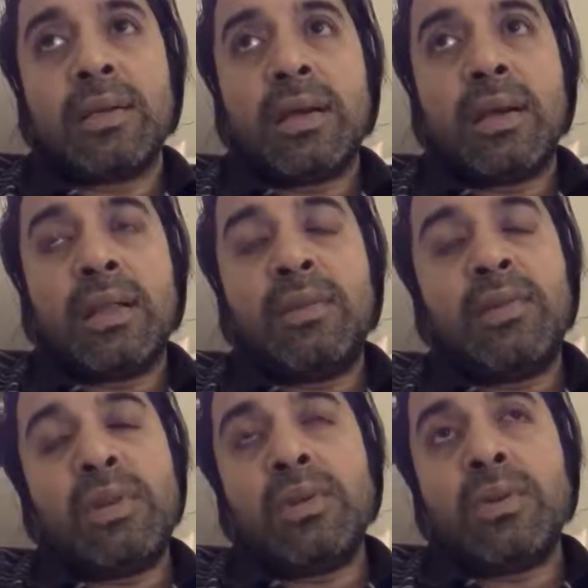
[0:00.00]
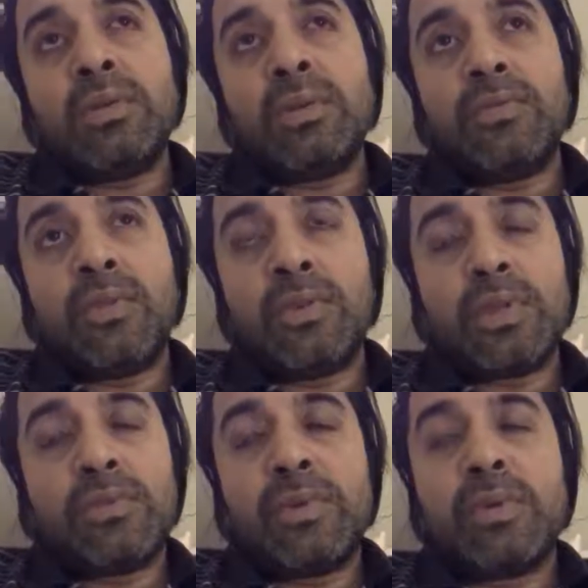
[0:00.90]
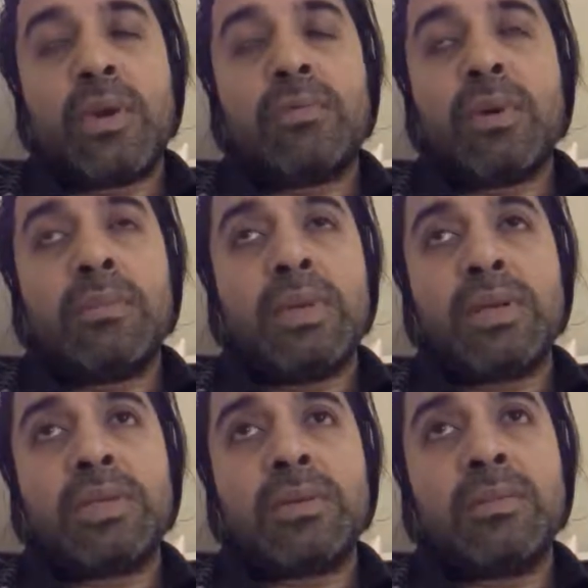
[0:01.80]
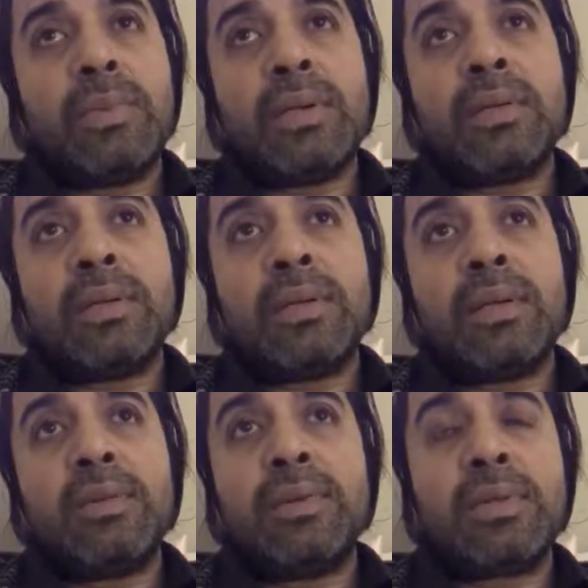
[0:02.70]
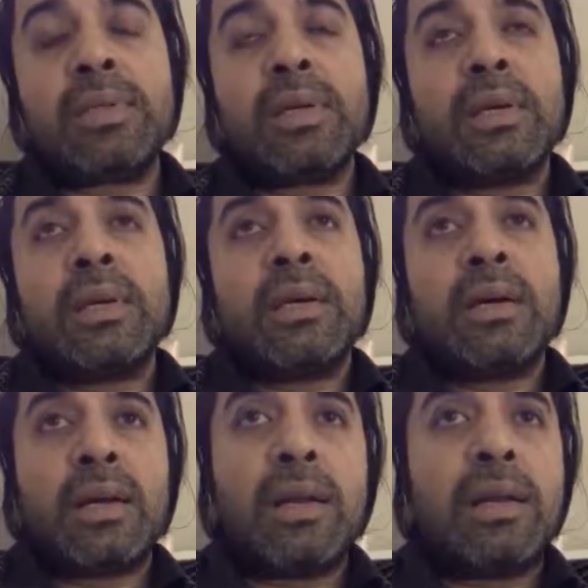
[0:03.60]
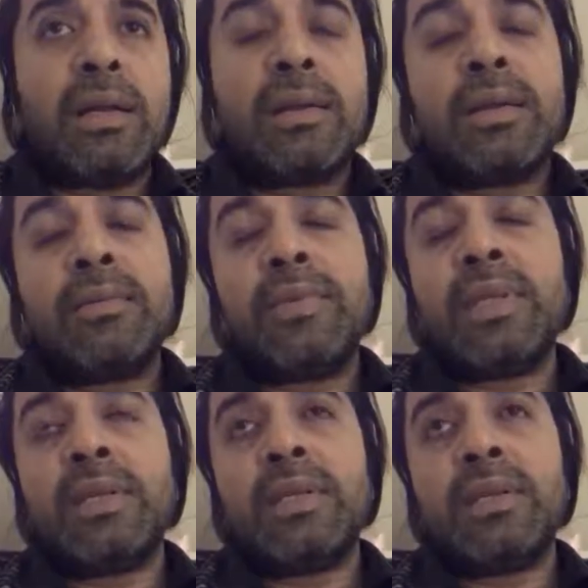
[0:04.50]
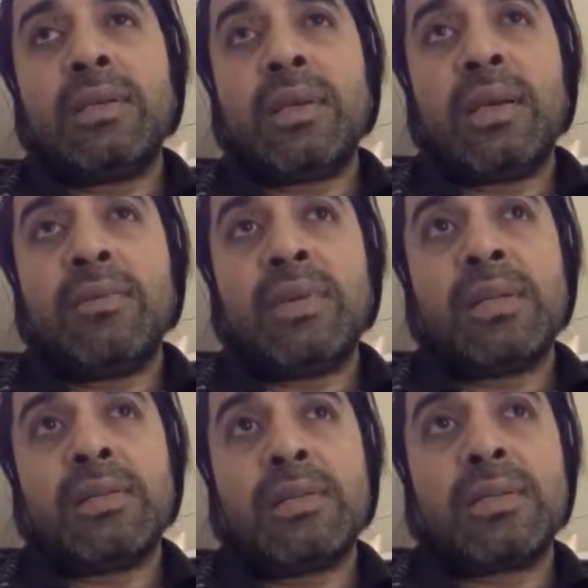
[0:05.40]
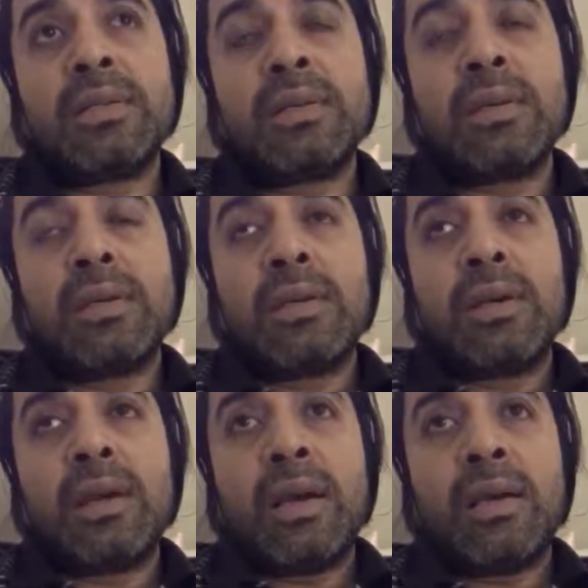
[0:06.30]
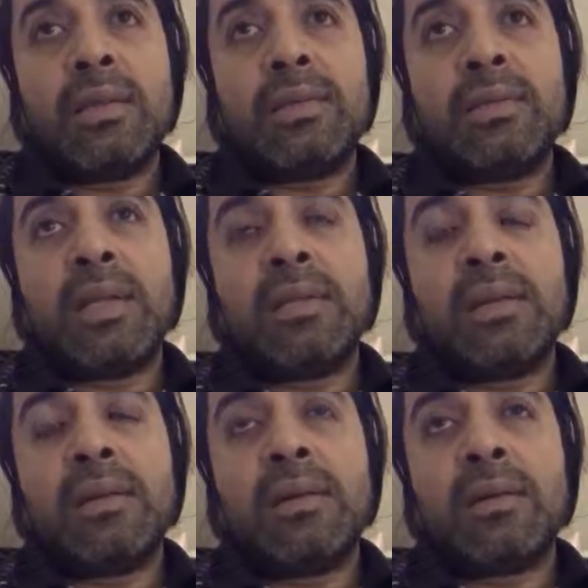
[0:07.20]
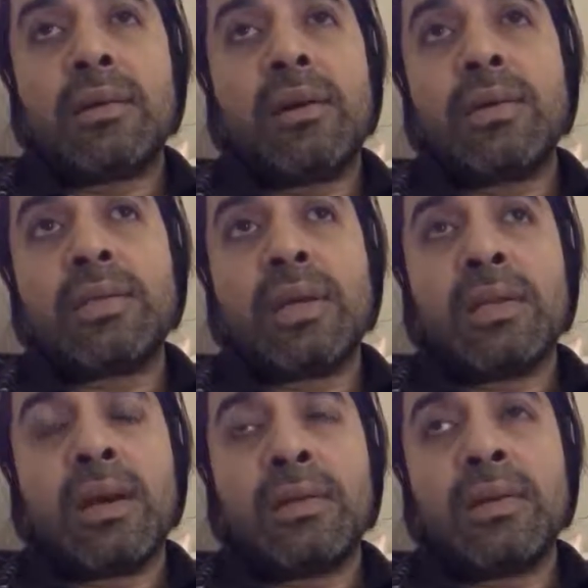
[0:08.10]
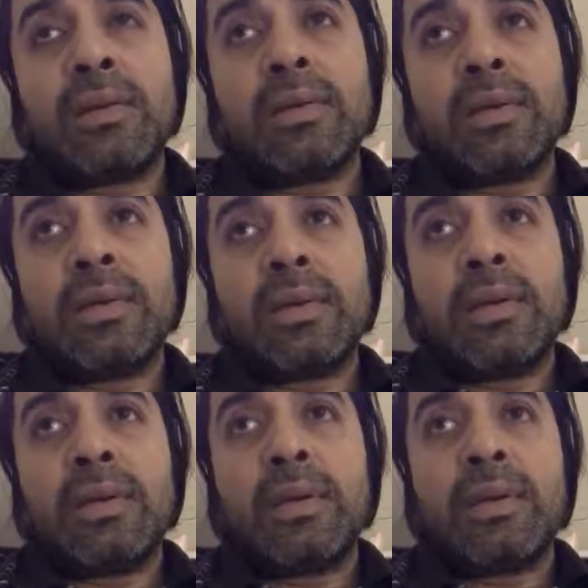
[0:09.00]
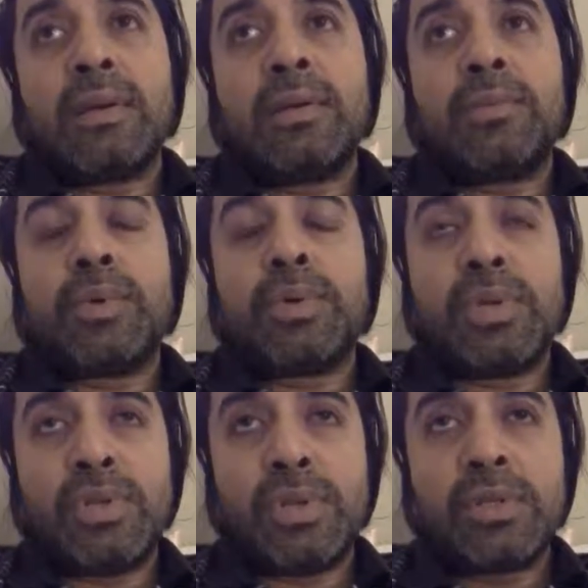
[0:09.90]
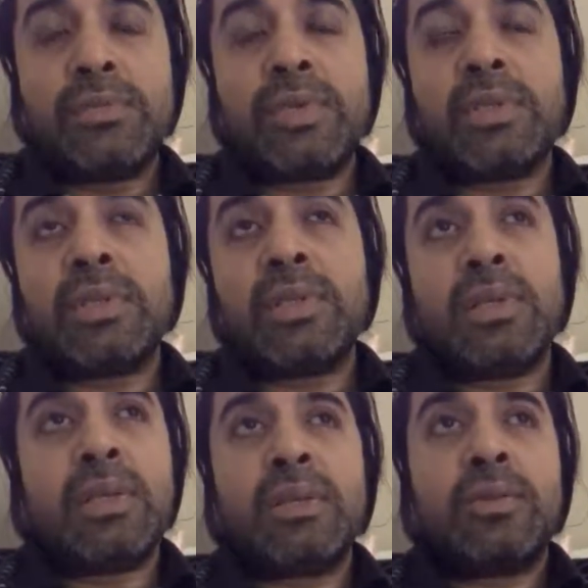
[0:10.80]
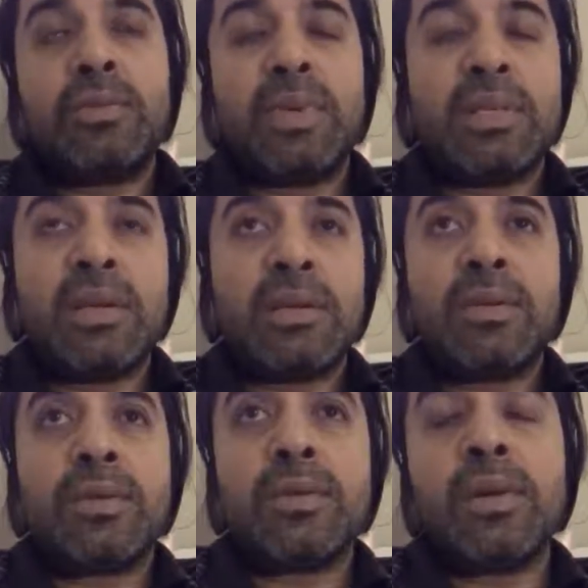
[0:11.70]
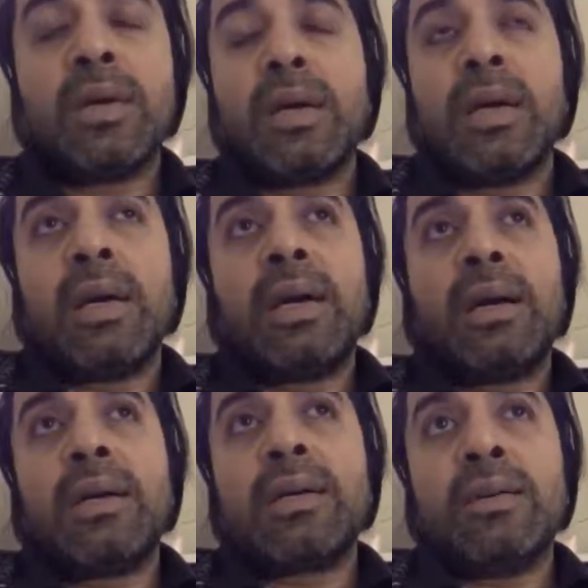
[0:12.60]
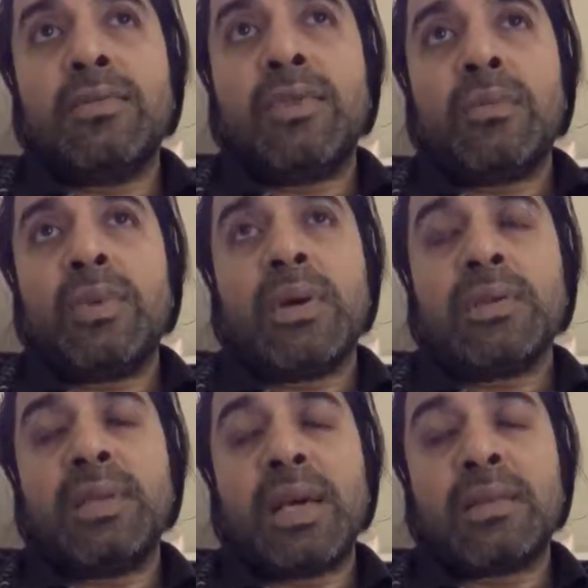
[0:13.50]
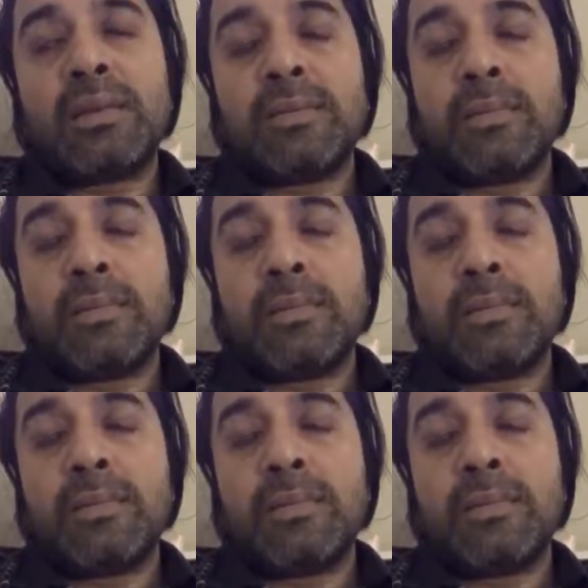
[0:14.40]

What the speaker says: and even though the photos were not published, but it was clear with the DNA evidence and dental records and other procedures which needed to be done to confirm the death.